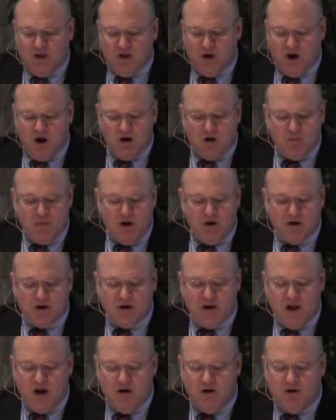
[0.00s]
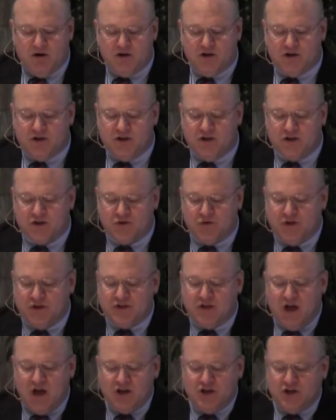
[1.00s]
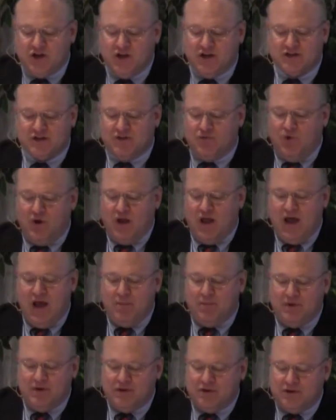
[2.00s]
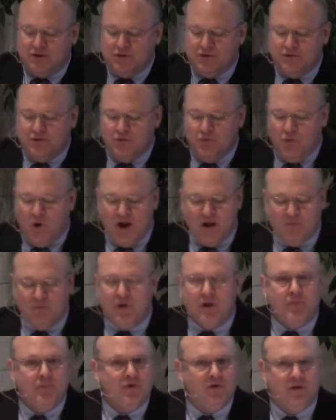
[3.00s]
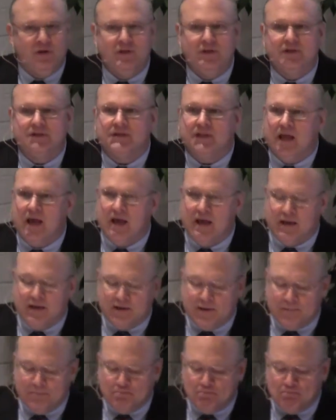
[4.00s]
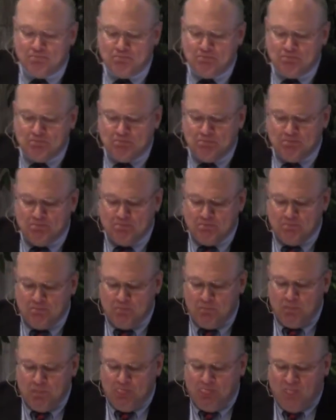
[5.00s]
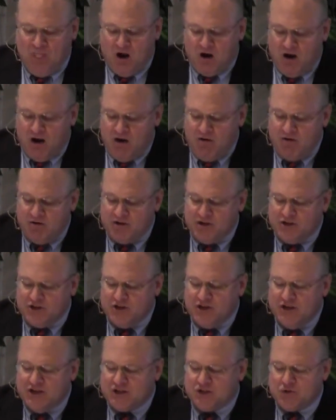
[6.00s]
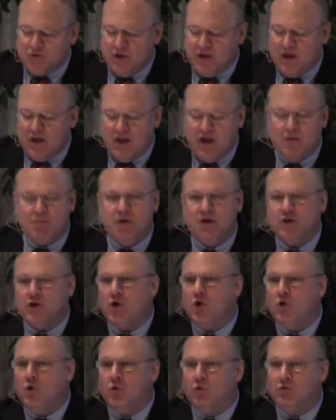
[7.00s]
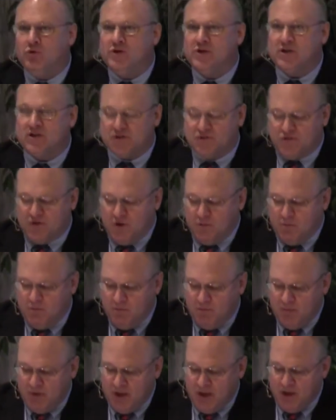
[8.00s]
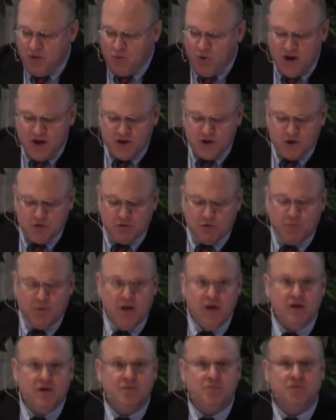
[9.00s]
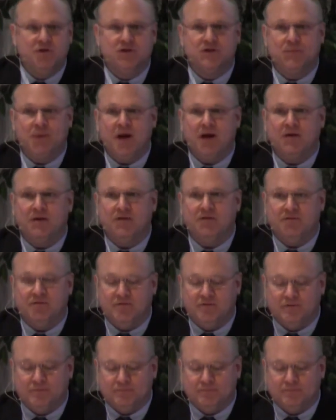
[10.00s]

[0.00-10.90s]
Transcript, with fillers: And our American heritage and history is not just of what happened to the white people in this land. Our heritage and history cannot be told just from a white European perspective.